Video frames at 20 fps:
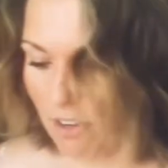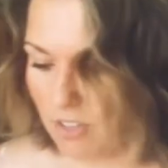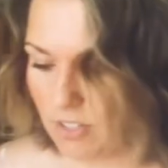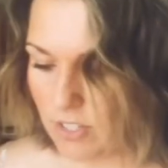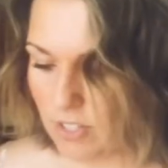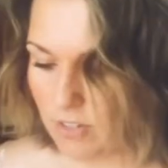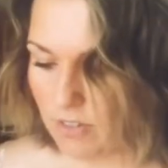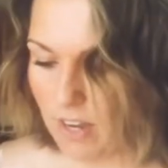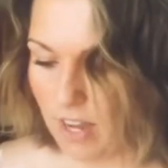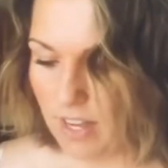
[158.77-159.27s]

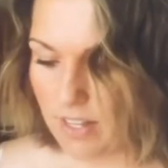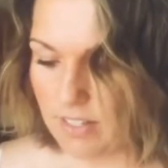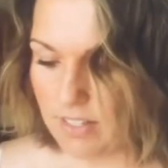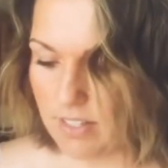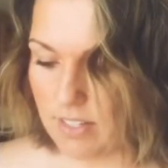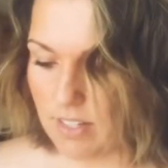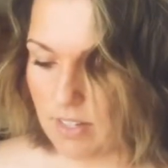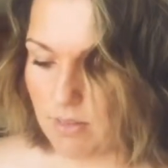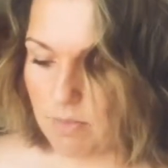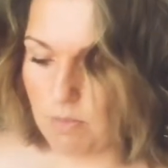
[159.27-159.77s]
also got
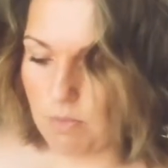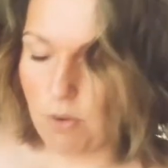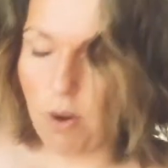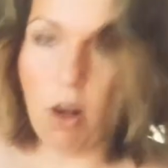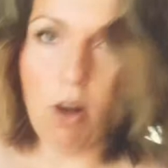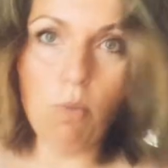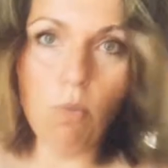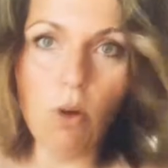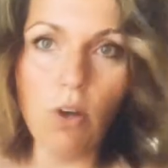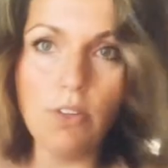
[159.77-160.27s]
some
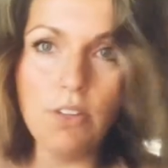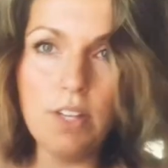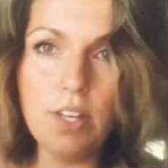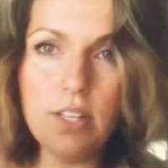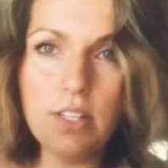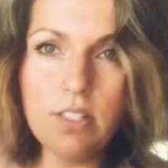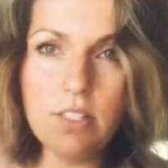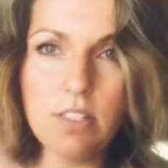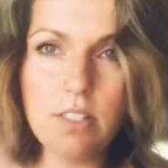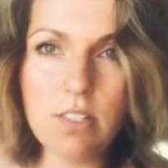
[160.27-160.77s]
raw
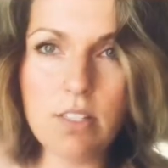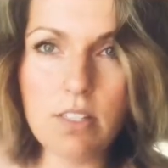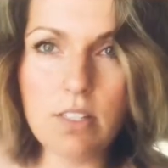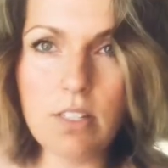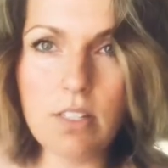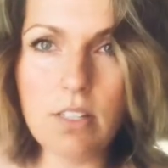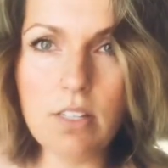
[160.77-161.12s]
walnuts